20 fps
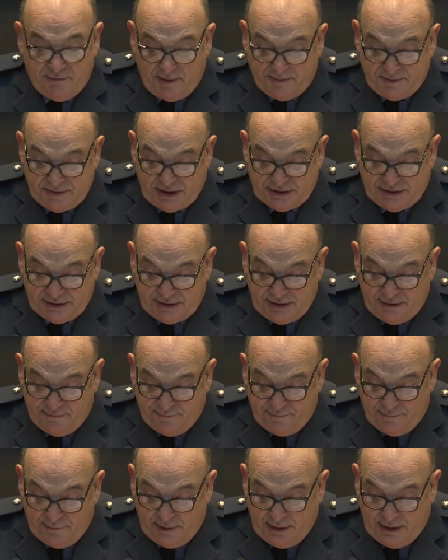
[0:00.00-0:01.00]

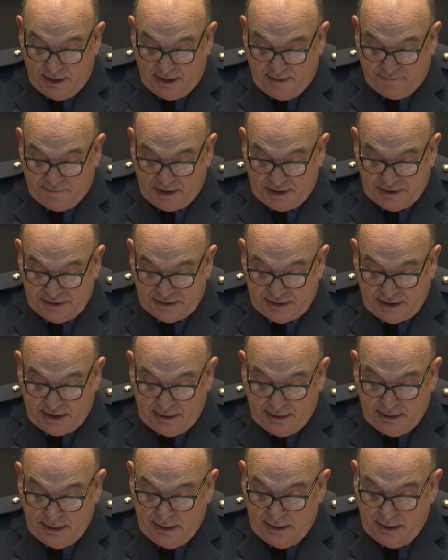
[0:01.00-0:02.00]
representative in
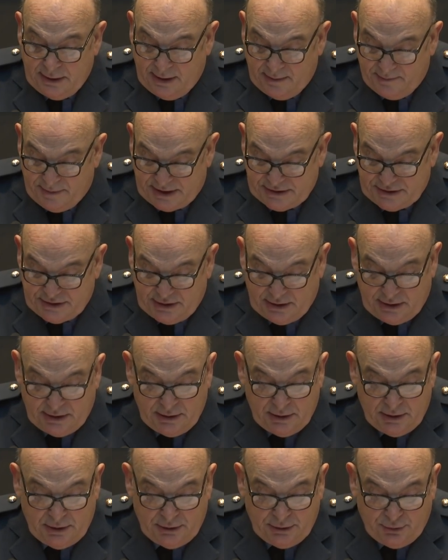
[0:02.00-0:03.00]
Afghanistan, Ambassador
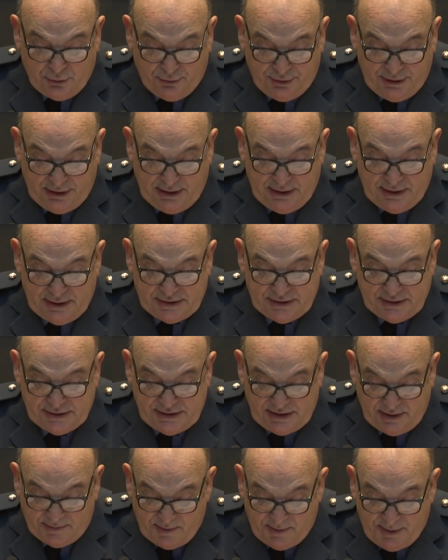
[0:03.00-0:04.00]
Cornelius
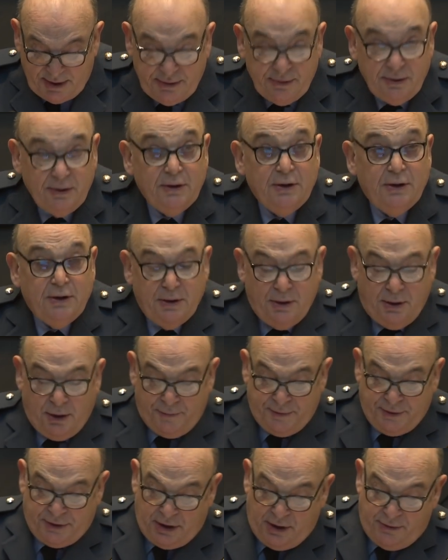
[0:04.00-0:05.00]
Zimmerman,
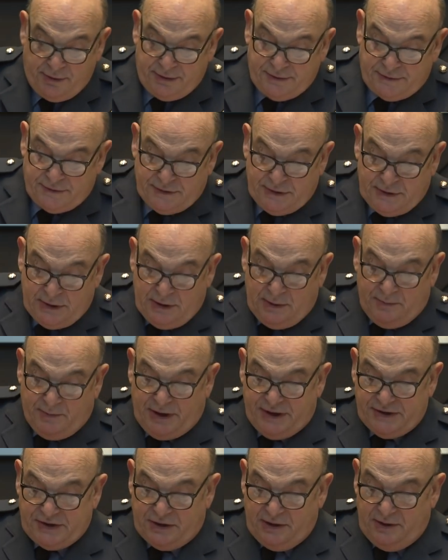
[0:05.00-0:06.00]
on the current
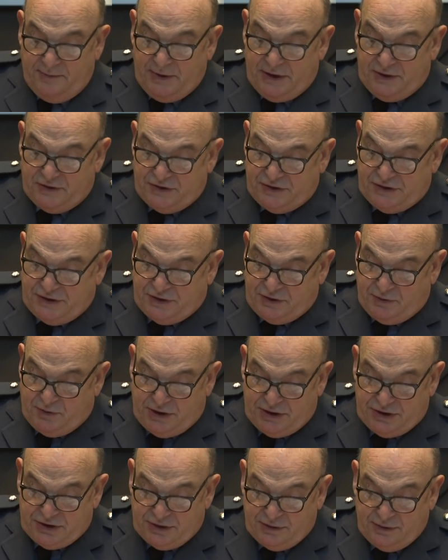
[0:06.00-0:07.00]
political and military
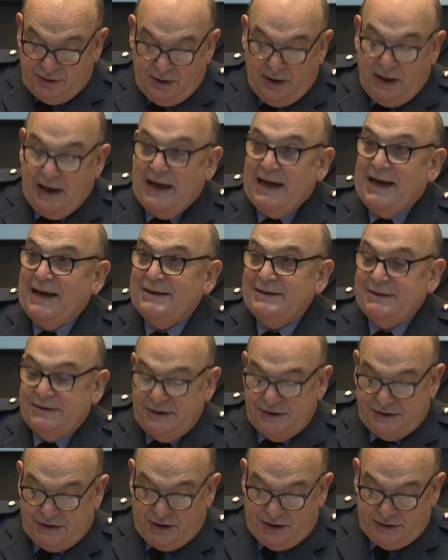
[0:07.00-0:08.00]
situation, and
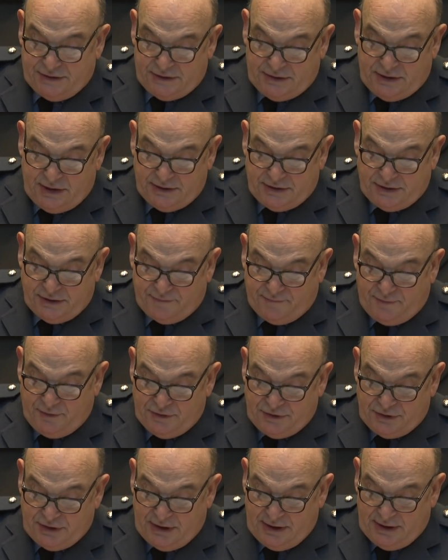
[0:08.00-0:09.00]
discuss NATO's
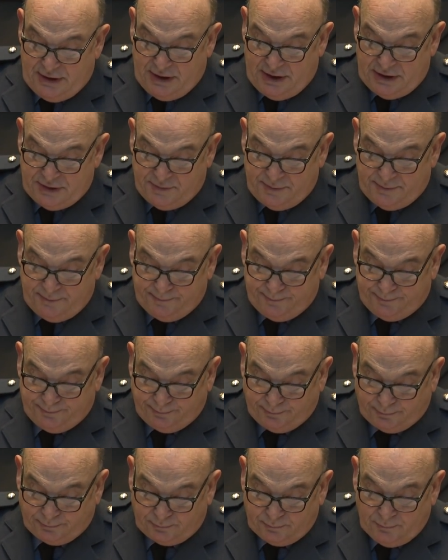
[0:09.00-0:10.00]
future engagement.
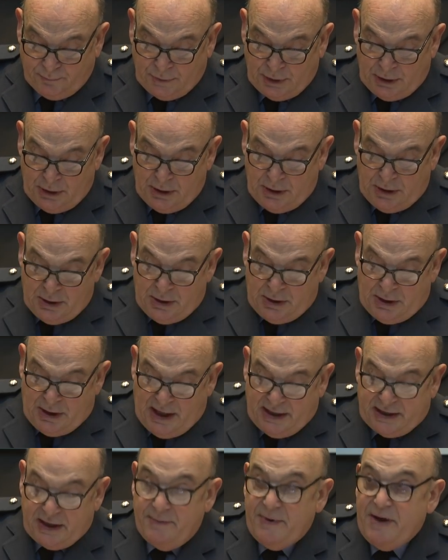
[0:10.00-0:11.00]

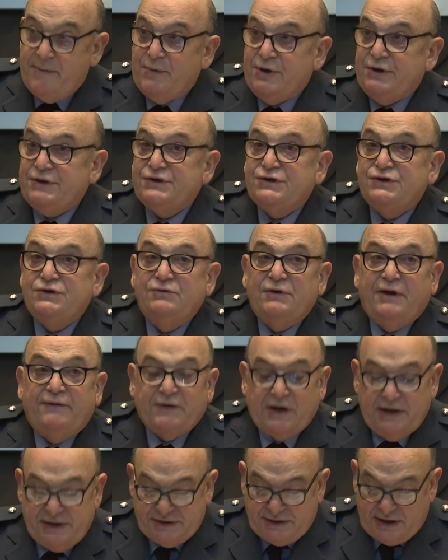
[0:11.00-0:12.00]
Our commitment to
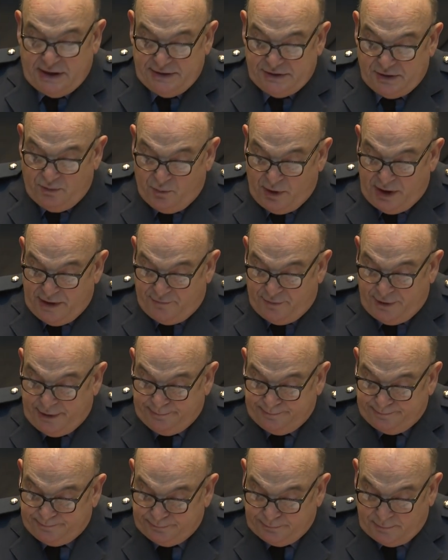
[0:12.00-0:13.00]
Afghanistan is unwavering.
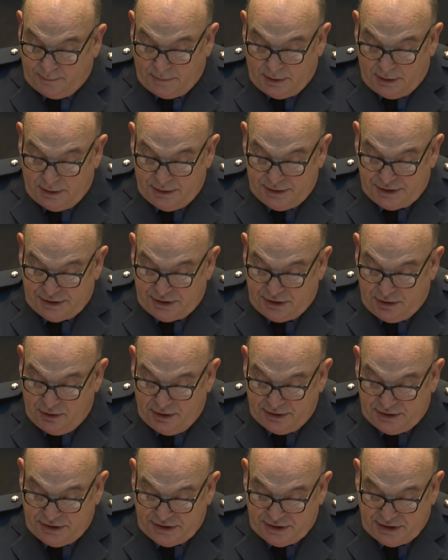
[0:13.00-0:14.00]
The
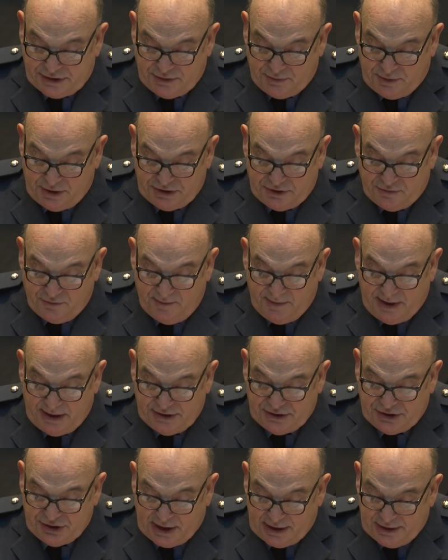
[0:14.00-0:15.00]
security situation
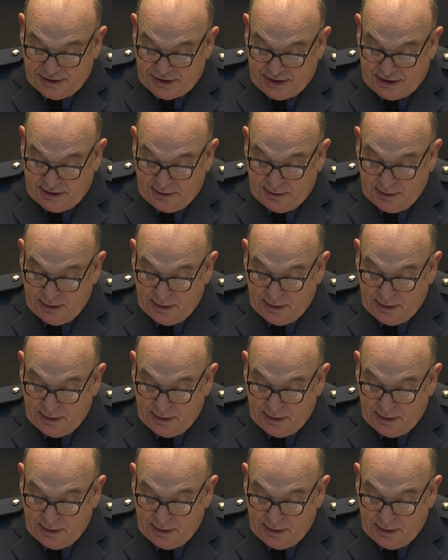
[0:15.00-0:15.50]
remains challenging.